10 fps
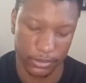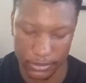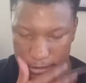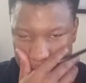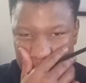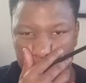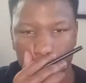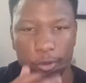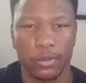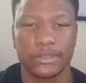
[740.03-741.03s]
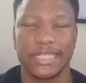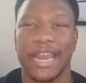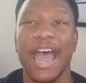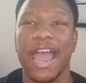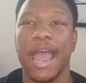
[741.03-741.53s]
The Timberwolves did
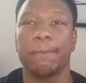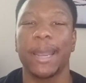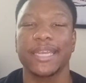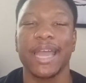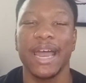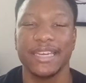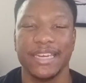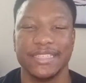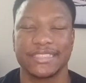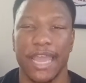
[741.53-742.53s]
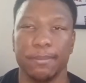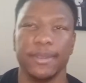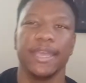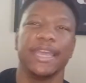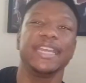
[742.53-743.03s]
not have Mike Conley in this game.
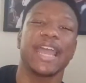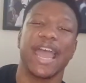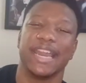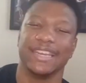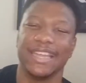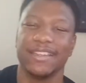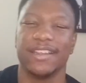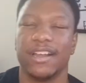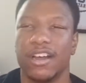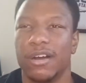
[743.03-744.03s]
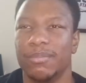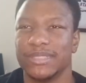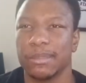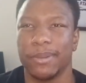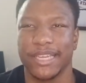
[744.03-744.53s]
He had
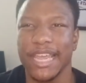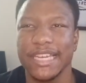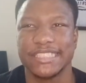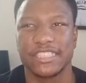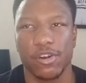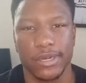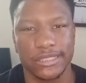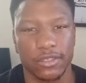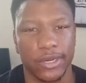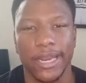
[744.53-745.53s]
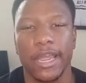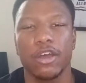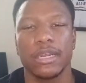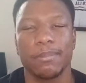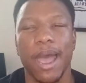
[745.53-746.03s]
some Achilles soreness, so they held
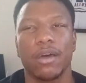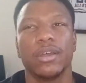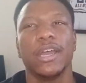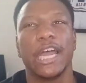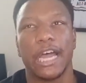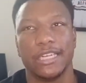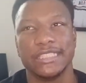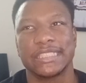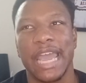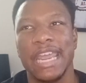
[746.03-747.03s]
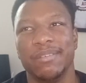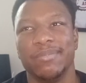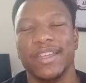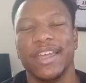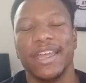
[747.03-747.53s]
him out of this game.
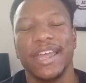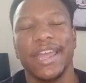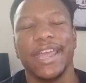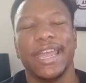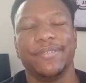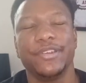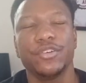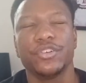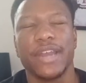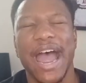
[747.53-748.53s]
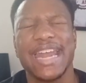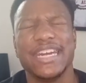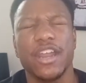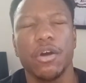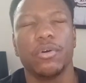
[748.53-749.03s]
If you do not
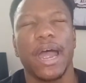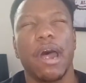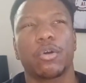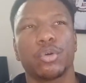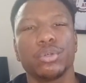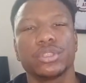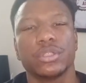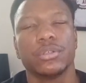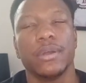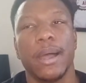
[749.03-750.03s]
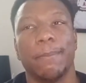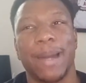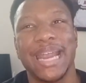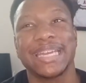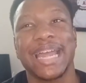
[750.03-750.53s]
know how crucial
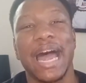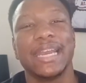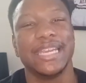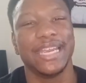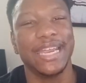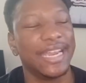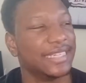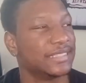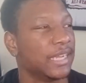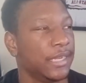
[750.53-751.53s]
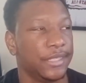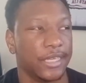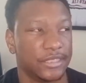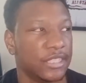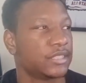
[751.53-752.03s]
Mike Conley is, you
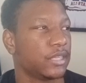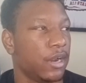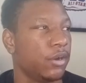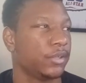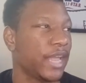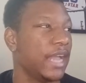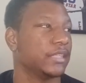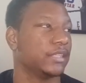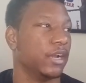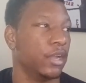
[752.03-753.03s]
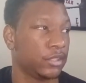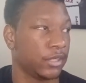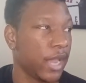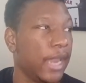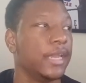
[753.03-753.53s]
just learned that the other
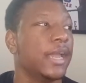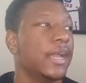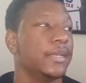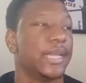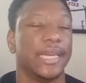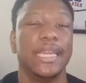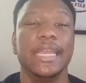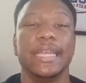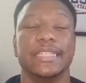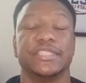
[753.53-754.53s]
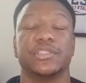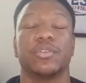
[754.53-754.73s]
night, that he is